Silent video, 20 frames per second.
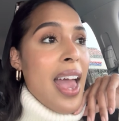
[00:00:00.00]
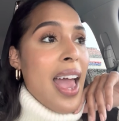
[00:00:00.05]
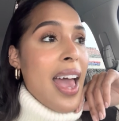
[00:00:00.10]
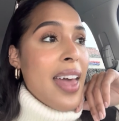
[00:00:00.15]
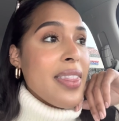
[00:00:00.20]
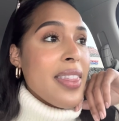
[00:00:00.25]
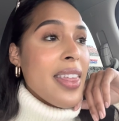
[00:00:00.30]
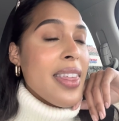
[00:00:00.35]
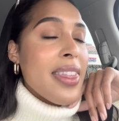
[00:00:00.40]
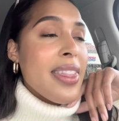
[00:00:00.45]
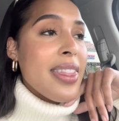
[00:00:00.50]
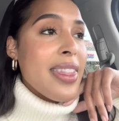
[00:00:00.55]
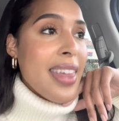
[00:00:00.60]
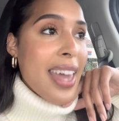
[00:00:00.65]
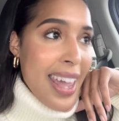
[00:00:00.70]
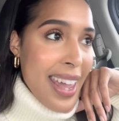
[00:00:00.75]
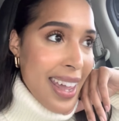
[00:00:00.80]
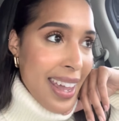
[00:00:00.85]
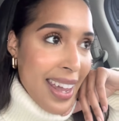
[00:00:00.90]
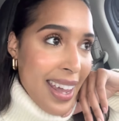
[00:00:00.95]
And the
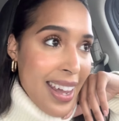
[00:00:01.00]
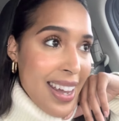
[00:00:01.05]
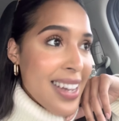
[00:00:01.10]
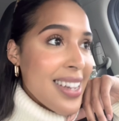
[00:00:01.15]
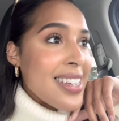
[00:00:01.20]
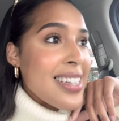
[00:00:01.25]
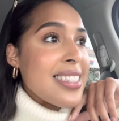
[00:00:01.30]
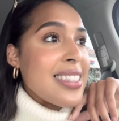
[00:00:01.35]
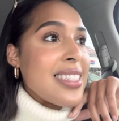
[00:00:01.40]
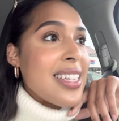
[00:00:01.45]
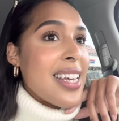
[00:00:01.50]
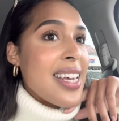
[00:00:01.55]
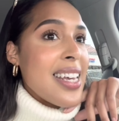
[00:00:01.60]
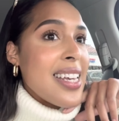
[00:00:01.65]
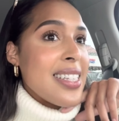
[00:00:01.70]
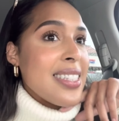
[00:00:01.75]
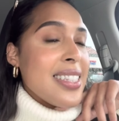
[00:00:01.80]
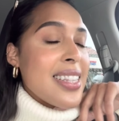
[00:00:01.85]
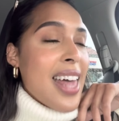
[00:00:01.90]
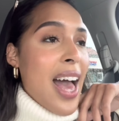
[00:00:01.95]
thing is,
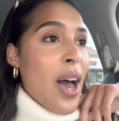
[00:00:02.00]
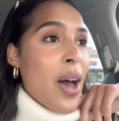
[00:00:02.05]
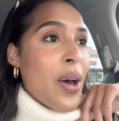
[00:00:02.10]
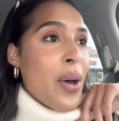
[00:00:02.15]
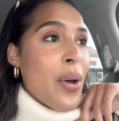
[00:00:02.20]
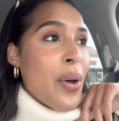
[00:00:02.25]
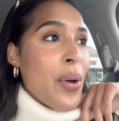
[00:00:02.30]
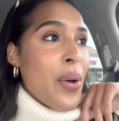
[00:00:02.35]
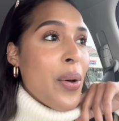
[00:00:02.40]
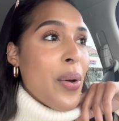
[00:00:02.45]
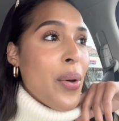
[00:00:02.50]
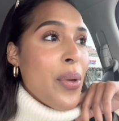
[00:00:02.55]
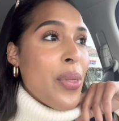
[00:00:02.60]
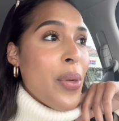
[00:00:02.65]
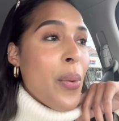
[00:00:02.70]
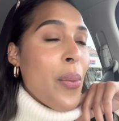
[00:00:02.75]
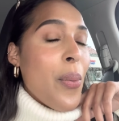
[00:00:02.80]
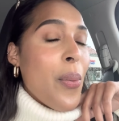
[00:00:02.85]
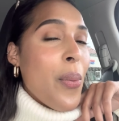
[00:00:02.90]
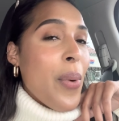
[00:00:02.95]
is that
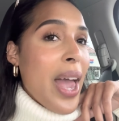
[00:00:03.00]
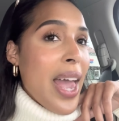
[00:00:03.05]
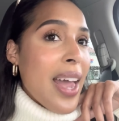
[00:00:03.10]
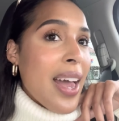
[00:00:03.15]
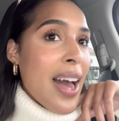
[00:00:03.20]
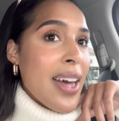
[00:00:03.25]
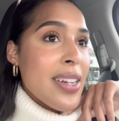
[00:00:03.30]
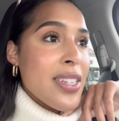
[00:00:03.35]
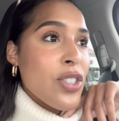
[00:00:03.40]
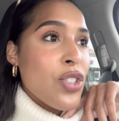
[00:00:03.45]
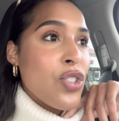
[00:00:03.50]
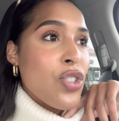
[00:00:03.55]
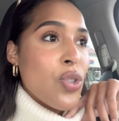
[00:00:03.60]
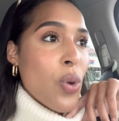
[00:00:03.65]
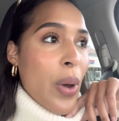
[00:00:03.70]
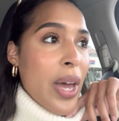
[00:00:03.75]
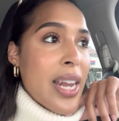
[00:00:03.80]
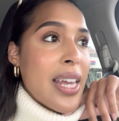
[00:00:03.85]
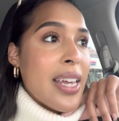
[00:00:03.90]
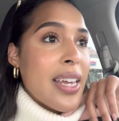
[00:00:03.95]
the way God is
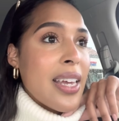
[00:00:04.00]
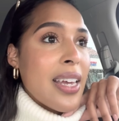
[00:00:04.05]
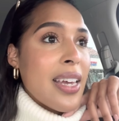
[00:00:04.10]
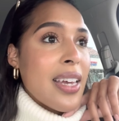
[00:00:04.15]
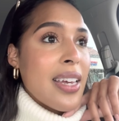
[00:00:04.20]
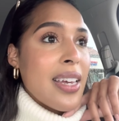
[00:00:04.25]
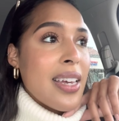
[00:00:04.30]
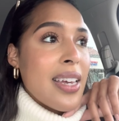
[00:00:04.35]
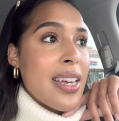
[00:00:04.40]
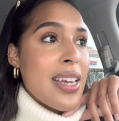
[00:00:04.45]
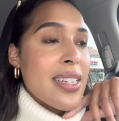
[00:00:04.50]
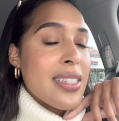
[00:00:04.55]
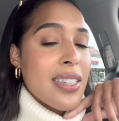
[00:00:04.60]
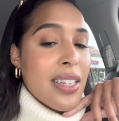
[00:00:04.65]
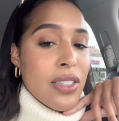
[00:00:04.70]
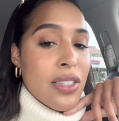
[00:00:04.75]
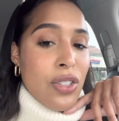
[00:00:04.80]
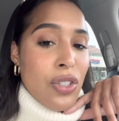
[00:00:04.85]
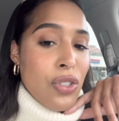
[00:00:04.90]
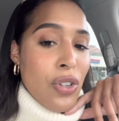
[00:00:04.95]
joining his
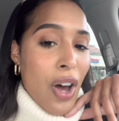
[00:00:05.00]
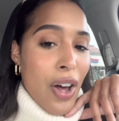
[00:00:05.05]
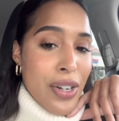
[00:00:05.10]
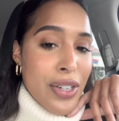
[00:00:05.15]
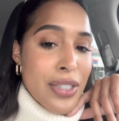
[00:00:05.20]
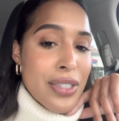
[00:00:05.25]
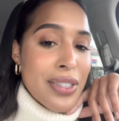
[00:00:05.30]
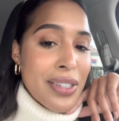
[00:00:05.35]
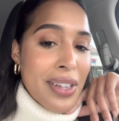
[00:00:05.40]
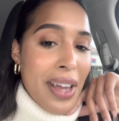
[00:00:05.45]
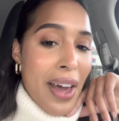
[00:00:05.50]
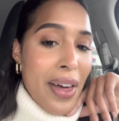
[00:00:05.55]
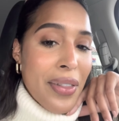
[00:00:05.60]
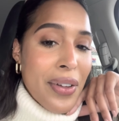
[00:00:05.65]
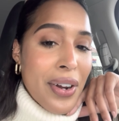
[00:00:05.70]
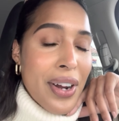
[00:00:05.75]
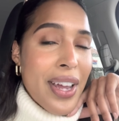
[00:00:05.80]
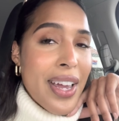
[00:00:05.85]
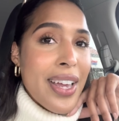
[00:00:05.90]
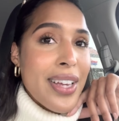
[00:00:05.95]
sons and daughters
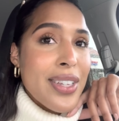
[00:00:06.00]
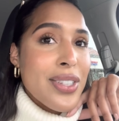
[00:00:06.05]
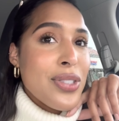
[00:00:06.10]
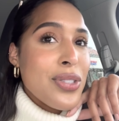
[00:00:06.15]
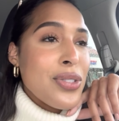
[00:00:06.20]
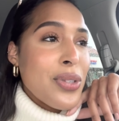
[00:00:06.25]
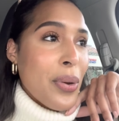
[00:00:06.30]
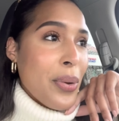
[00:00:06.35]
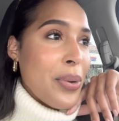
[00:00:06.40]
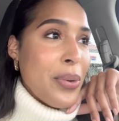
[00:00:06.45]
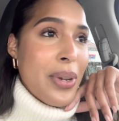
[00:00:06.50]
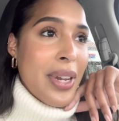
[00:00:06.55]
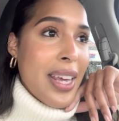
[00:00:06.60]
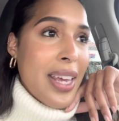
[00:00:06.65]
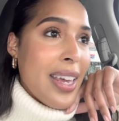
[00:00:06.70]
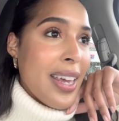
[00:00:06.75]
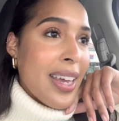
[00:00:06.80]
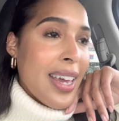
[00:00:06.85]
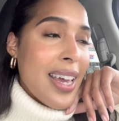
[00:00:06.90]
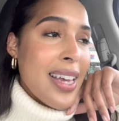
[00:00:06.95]
together is so unique.